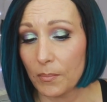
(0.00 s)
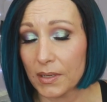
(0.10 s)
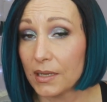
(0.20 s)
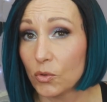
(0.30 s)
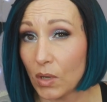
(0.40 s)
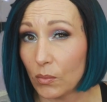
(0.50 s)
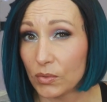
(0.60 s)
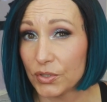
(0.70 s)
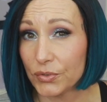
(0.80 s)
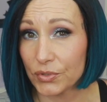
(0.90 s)
Uh, but I knew I
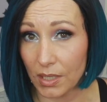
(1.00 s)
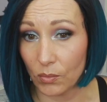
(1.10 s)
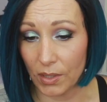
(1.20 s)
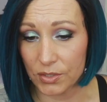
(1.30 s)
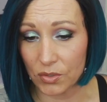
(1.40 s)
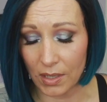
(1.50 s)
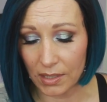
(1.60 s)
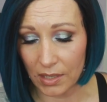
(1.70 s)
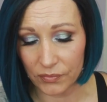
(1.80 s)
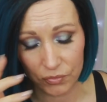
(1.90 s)
wouldn't use anyway. So I
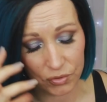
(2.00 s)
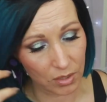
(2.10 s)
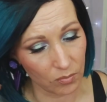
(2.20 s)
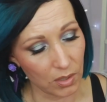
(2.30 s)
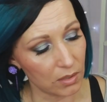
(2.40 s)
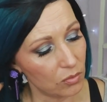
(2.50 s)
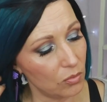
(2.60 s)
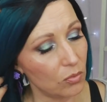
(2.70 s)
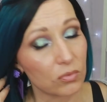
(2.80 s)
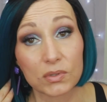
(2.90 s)
gave it to someone
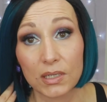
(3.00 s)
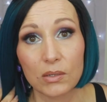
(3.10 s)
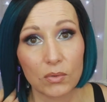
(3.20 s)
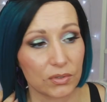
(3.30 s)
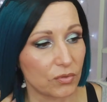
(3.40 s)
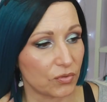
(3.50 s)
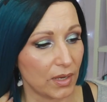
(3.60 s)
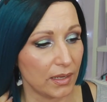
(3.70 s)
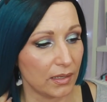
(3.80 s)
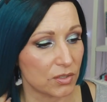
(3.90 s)
who really wanted to
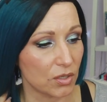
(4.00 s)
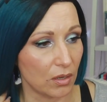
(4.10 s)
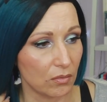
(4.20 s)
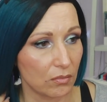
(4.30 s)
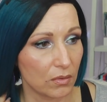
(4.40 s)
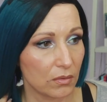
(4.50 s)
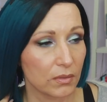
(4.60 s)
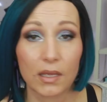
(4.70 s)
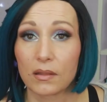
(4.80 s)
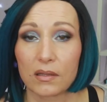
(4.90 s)
try it. So
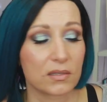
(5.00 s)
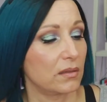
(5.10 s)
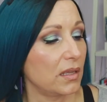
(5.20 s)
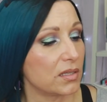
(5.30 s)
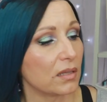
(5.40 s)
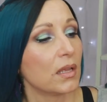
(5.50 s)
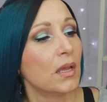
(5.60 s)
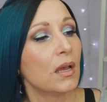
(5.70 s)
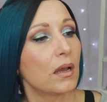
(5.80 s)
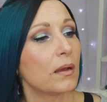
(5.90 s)
yeah, that's that's it.
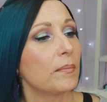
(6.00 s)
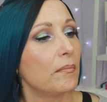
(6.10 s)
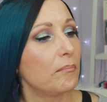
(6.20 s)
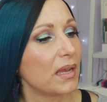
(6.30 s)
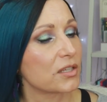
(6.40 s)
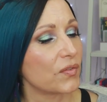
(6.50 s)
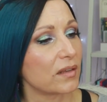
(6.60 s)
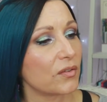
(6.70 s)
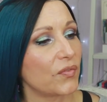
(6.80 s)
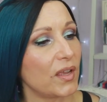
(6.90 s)
Um, Max
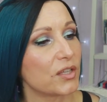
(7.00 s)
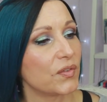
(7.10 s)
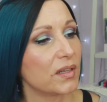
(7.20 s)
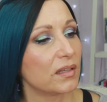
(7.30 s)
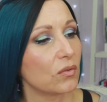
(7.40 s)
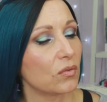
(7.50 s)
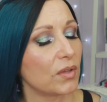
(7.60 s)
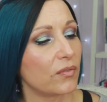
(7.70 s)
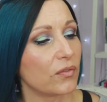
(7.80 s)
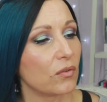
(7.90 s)
Factor Facefinity All
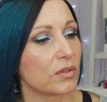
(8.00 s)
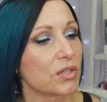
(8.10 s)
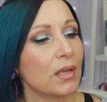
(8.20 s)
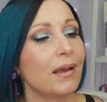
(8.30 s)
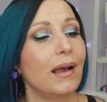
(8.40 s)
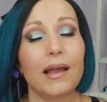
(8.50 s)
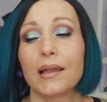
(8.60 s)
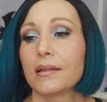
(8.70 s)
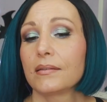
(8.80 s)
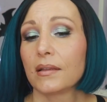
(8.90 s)
Day Flawless.
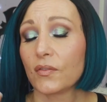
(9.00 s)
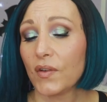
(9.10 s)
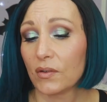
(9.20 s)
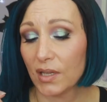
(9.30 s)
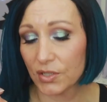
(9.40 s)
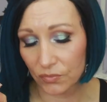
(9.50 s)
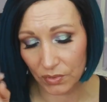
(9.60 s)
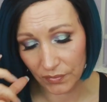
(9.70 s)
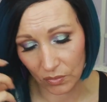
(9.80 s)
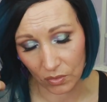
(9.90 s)
I did a foundation
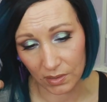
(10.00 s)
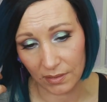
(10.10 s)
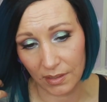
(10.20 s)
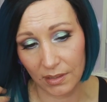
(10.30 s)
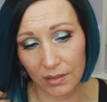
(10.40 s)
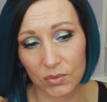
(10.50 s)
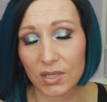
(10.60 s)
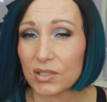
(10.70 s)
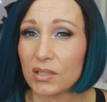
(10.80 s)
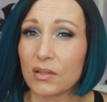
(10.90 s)
review on it, and it was
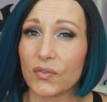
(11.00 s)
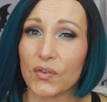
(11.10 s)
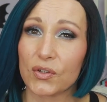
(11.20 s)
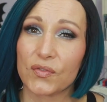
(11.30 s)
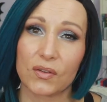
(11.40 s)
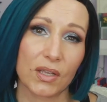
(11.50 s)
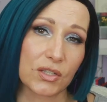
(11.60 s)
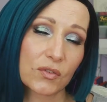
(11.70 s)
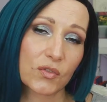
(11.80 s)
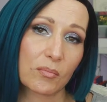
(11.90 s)
actually the first
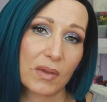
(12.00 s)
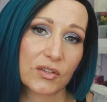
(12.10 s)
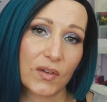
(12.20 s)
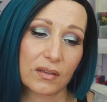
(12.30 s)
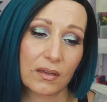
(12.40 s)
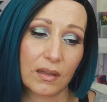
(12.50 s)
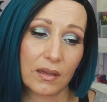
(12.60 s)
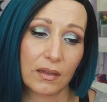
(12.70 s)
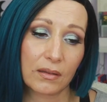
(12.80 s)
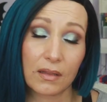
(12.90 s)
foundation from Max Factor
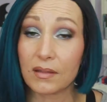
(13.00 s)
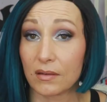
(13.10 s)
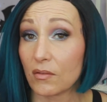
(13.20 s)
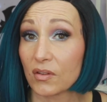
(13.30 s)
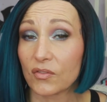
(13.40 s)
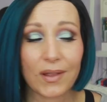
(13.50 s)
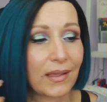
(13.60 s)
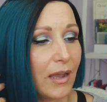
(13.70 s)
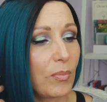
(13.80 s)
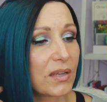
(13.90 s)
that that did not
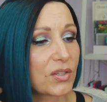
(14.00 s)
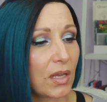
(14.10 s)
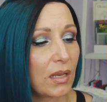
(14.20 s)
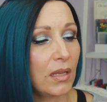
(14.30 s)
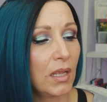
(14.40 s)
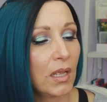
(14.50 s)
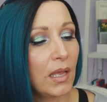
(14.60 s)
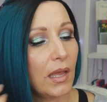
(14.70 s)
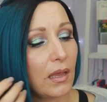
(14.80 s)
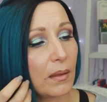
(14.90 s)
dry out my skin.
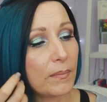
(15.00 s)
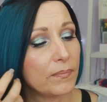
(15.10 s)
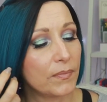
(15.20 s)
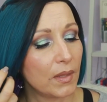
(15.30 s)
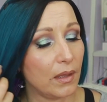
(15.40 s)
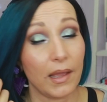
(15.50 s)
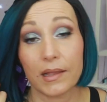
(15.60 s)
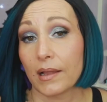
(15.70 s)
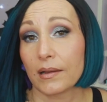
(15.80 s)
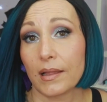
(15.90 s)
Um,
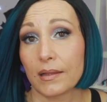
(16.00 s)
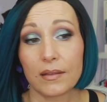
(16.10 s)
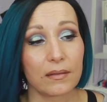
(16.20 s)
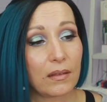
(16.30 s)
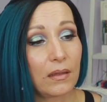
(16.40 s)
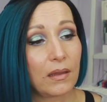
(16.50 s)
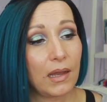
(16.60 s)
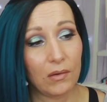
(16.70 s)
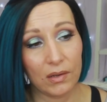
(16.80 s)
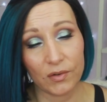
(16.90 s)
I kind of liked it. Uh,
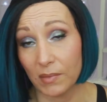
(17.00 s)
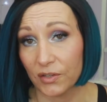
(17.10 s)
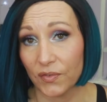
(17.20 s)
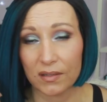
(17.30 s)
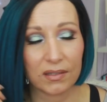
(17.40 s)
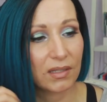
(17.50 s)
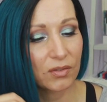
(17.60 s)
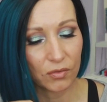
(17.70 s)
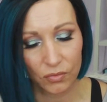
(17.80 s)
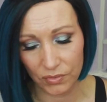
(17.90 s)
however, Max Factor
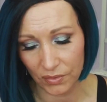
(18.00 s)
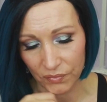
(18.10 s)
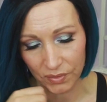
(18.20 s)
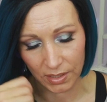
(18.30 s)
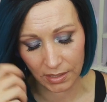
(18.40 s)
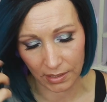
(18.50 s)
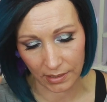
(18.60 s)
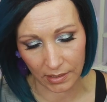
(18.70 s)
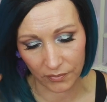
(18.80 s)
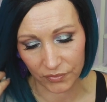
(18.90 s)
isn't cruelty free and
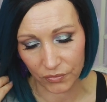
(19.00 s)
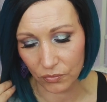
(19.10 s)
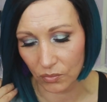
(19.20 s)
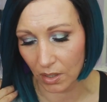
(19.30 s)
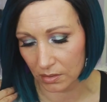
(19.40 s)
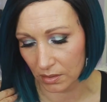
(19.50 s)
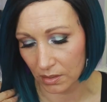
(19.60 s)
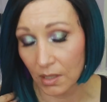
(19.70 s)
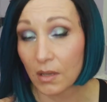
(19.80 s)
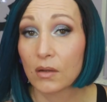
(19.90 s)
I have two
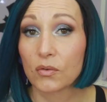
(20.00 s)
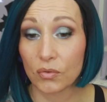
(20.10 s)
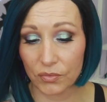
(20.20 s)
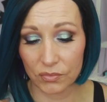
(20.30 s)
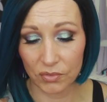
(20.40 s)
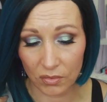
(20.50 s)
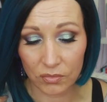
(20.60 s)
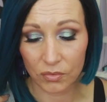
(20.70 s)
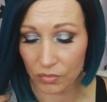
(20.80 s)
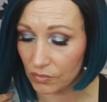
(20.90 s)
other
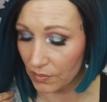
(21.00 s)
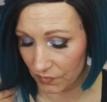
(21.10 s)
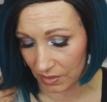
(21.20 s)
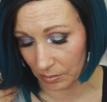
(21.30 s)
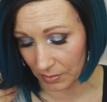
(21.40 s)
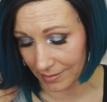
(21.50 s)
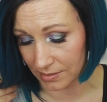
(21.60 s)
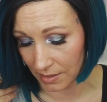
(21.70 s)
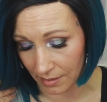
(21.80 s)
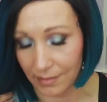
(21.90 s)
non-cruelty free
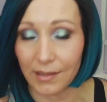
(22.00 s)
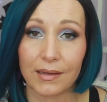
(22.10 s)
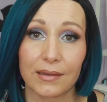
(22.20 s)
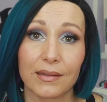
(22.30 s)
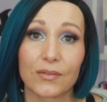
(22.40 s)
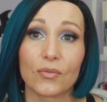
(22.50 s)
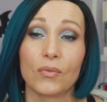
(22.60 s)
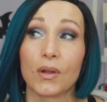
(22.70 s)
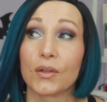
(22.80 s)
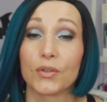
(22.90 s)
brands here that I need
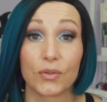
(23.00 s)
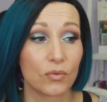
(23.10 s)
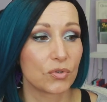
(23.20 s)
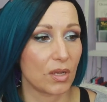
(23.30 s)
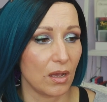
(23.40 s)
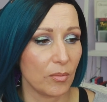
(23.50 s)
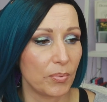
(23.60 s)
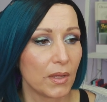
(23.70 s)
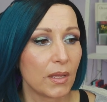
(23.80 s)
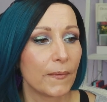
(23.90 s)
to use
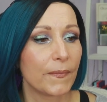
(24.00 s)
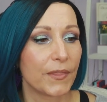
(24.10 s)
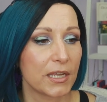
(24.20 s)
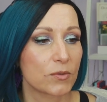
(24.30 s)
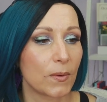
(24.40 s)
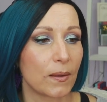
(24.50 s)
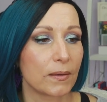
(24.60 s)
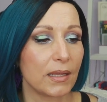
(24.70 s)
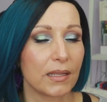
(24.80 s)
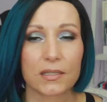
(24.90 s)
up. This
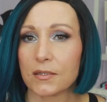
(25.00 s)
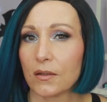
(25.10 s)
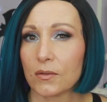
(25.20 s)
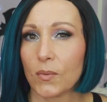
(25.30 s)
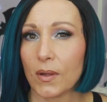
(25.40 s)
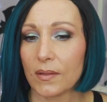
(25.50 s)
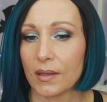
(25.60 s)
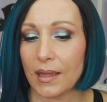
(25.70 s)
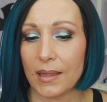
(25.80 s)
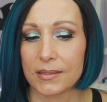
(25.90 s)
one, it's not one
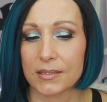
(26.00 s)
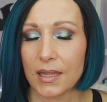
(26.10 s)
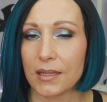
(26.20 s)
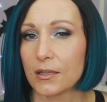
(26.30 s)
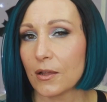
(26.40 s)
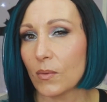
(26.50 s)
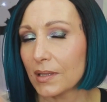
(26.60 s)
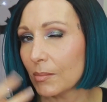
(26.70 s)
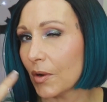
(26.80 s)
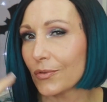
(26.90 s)
that I say, you know
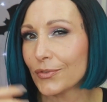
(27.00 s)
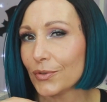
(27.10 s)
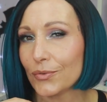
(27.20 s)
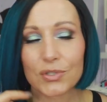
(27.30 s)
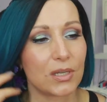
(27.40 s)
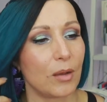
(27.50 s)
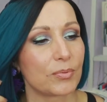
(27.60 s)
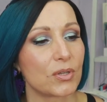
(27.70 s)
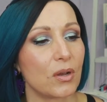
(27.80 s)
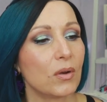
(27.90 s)
what, I'm going to use it
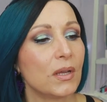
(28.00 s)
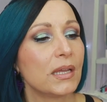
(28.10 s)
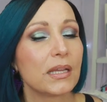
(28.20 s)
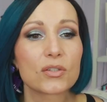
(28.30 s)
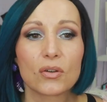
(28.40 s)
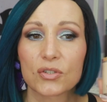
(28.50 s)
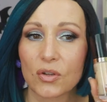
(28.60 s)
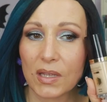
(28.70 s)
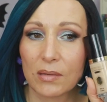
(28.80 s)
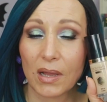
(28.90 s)
up. So it's
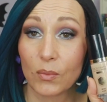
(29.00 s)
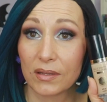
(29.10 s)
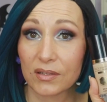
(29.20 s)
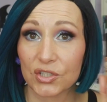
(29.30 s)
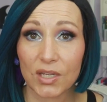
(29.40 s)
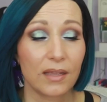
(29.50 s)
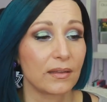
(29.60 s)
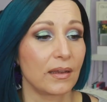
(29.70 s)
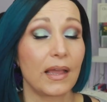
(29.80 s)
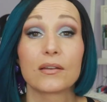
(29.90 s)
also in my winter shade
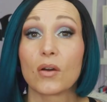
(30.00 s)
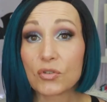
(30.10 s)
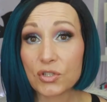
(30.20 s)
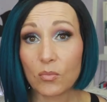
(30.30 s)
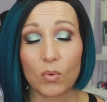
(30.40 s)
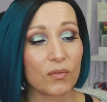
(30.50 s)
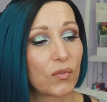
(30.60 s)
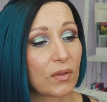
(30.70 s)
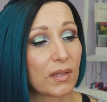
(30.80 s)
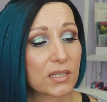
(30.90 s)
and I know someone
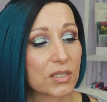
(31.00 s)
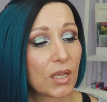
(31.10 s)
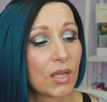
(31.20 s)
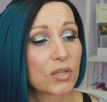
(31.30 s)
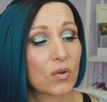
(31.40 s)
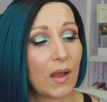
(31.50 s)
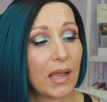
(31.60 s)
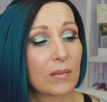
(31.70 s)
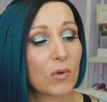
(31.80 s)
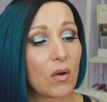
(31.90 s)
for this. So
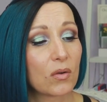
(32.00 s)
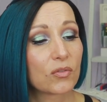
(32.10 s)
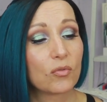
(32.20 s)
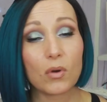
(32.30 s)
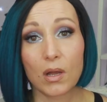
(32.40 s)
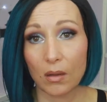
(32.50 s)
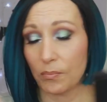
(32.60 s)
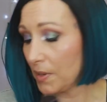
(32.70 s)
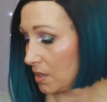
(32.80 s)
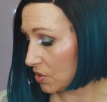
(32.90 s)
I am going to uh,
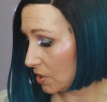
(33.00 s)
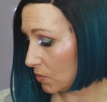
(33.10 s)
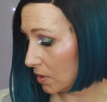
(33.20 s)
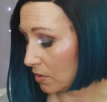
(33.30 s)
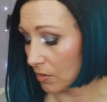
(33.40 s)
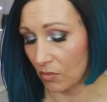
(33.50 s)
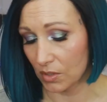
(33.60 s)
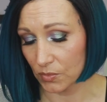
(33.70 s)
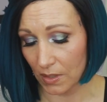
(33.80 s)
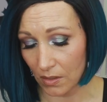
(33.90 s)
pass this one
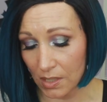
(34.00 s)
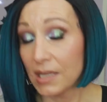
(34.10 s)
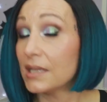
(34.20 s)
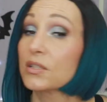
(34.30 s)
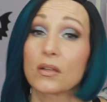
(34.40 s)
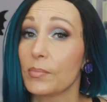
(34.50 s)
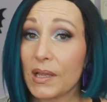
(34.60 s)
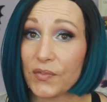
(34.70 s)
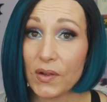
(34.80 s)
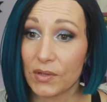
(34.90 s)
along as well. It's not a
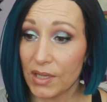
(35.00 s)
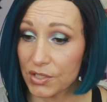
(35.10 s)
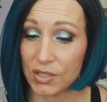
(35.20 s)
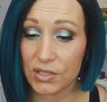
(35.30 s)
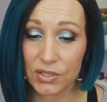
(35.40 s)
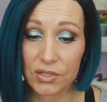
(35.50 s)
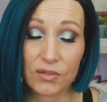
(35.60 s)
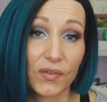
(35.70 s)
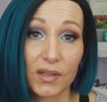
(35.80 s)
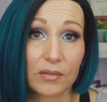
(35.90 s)
bad foundation, it's
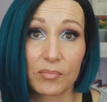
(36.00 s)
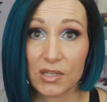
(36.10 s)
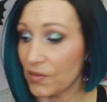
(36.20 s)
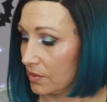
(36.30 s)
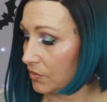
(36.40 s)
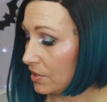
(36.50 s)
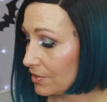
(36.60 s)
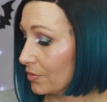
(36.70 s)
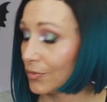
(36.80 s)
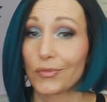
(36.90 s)
just the fact that Max Factor
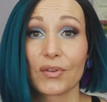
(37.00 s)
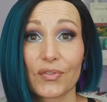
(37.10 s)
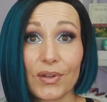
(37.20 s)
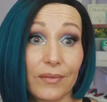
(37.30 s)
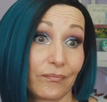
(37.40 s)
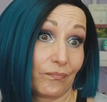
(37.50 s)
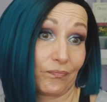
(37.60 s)
isn't cruelty free.